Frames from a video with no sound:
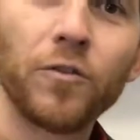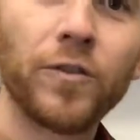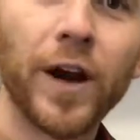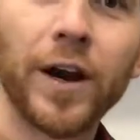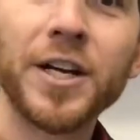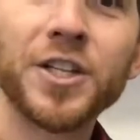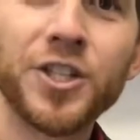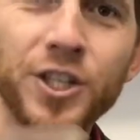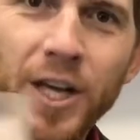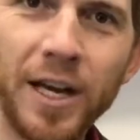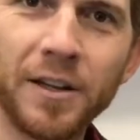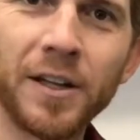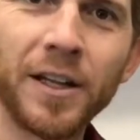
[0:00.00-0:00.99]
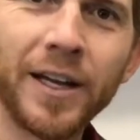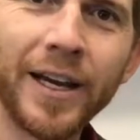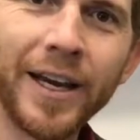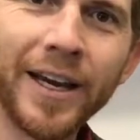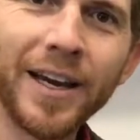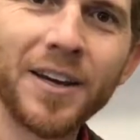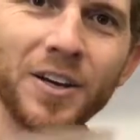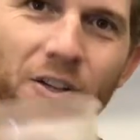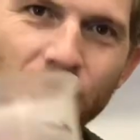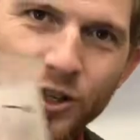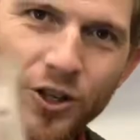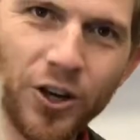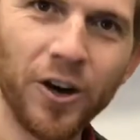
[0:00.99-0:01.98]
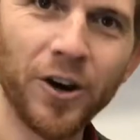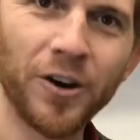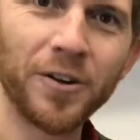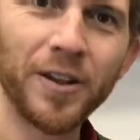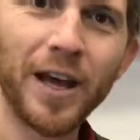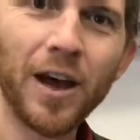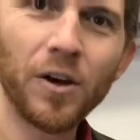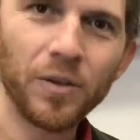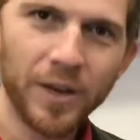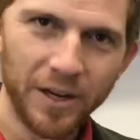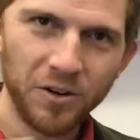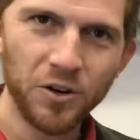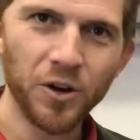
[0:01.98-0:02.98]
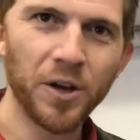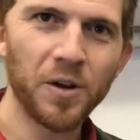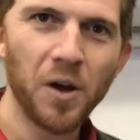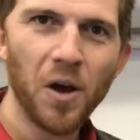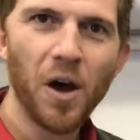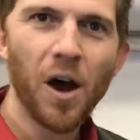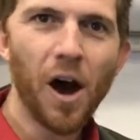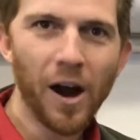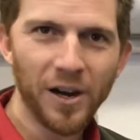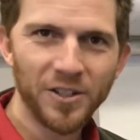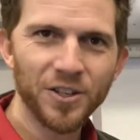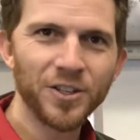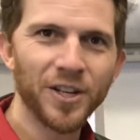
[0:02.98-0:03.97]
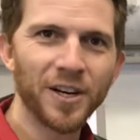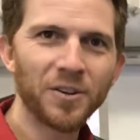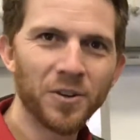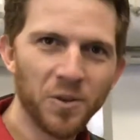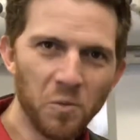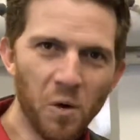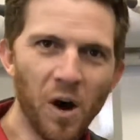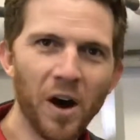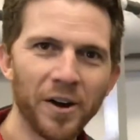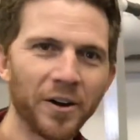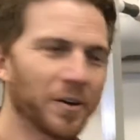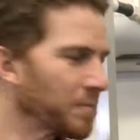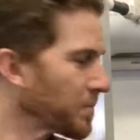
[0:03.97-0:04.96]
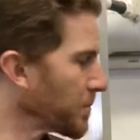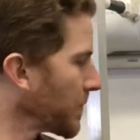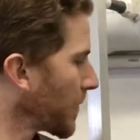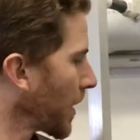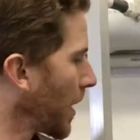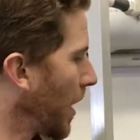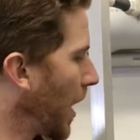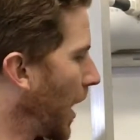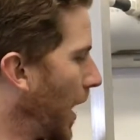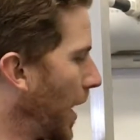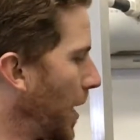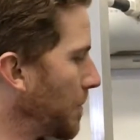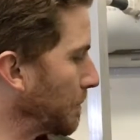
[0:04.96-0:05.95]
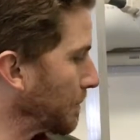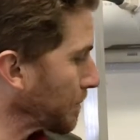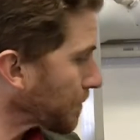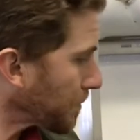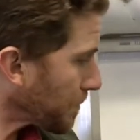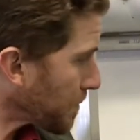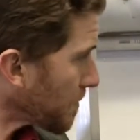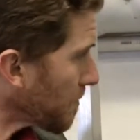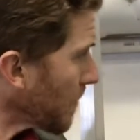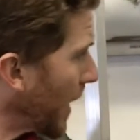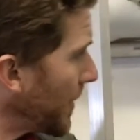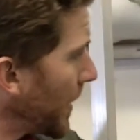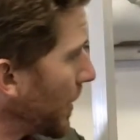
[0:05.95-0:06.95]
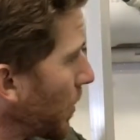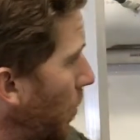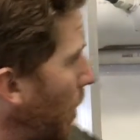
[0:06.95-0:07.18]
very gently churn. They all get good oxygen, good water, and then the